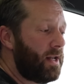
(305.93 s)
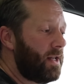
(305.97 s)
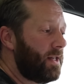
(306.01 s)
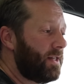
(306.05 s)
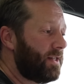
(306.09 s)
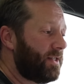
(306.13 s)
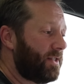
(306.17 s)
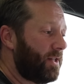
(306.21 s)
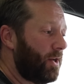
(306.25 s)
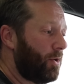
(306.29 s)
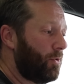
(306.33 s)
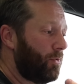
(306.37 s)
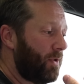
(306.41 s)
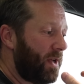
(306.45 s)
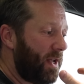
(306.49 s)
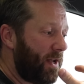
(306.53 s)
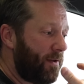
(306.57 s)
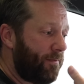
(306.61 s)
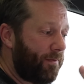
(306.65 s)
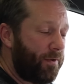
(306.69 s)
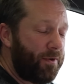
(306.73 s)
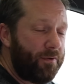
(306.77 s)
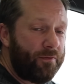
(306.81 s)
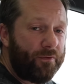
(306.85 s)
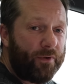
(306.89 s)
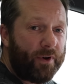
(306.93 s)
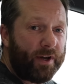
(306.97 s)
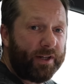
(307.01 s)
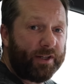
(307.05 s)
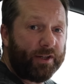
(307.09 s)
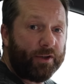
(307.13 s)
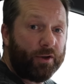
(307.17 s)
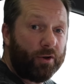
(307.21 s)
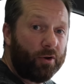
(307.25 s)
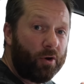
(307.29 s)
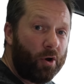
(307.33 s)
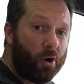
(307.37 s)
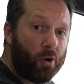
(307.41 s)
So if you find
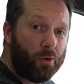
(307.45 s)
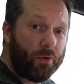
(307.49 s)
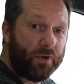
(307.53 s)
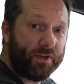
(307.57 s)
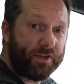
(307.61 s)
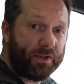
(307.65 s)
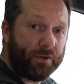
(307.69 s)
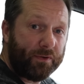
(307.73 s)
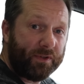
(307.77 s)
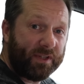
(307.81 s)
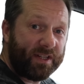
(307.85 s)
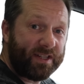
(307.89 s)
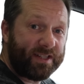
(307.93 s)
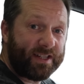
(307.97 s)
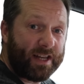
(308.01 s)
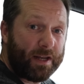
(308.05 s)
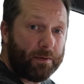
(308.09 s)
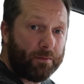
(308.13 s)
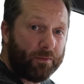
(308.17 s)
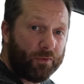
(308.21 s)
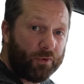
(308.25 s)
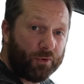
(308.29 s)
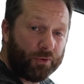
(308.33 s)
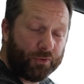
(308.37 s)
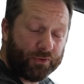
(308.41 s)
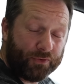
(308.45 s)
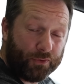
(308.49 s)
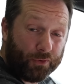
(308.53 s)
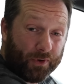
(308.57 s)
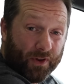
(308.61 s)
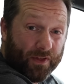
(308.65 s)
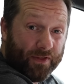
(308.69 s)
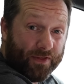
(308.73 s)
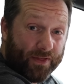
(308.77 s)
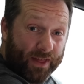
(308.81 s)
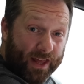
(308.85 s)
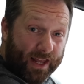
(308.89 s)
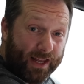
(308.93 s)
that you're always doing the same sort of
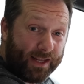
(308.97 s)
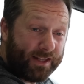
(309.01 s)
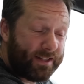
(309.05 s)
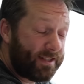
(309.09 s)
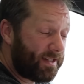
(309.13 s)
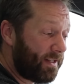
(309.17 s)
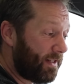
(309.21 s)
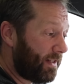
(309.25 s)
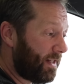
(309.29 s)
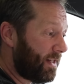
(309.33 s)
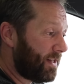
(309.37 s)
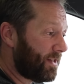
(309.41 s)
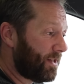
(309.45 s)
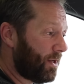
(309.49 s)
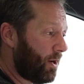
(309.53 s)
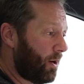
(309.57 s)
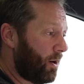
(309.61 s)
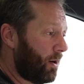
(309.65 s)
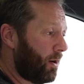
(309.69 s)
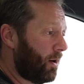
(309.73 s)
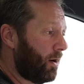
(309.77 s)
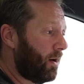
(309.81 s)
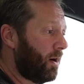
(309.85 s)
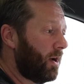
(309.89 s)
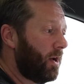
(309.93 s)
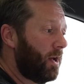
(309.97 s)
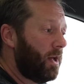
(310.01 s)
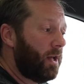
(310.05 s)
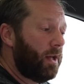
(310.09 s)
things in this car,